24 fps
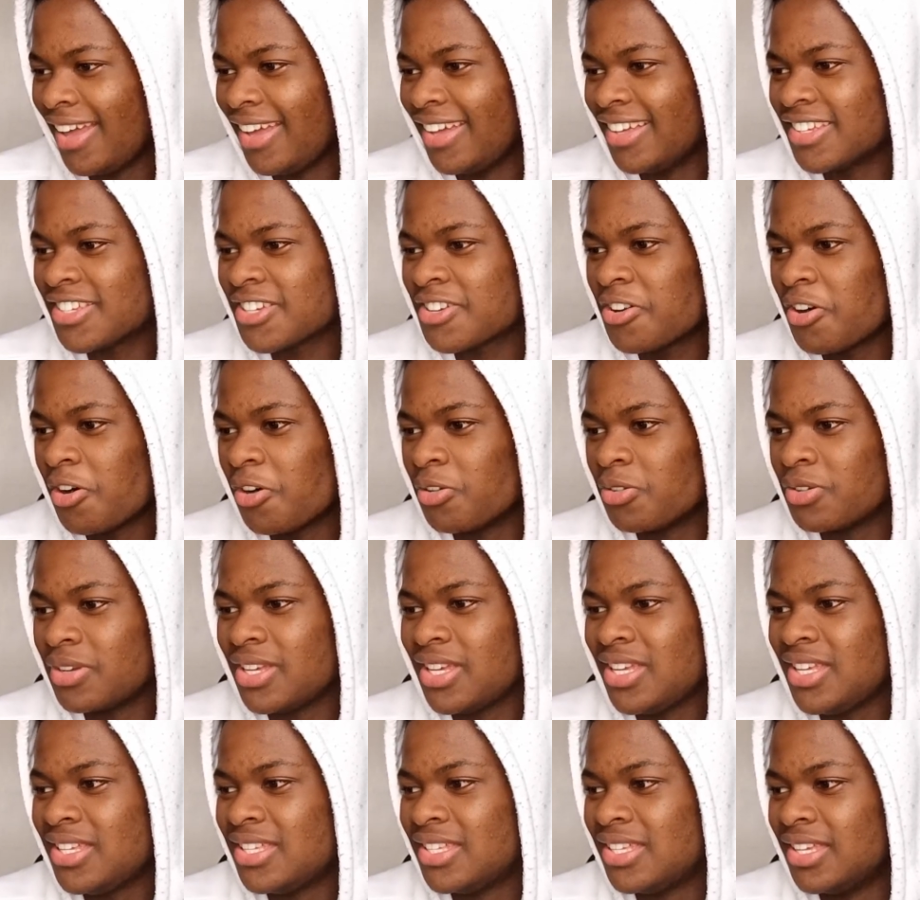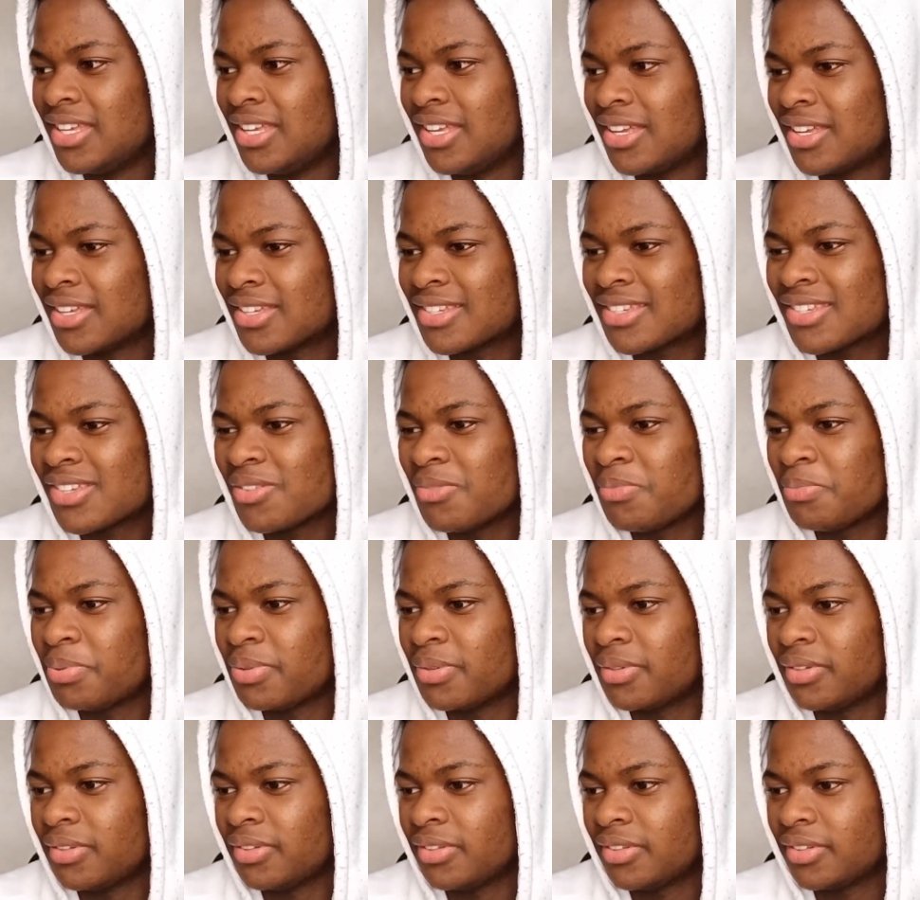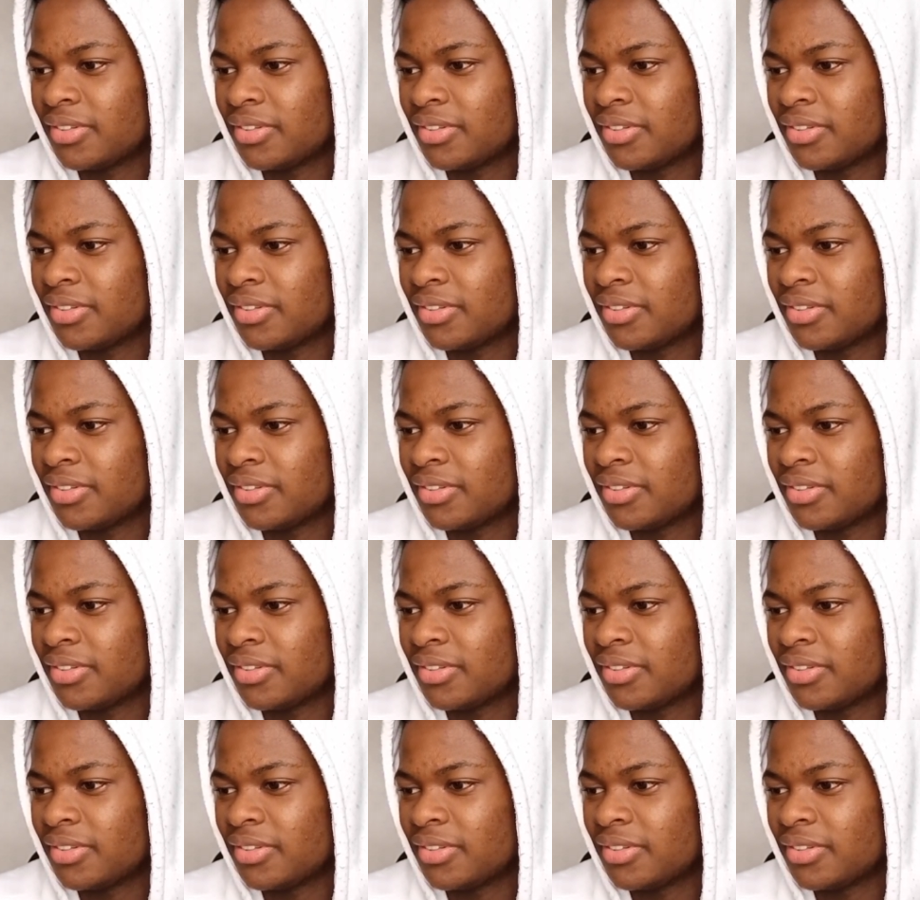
let's go. Easy. Simple.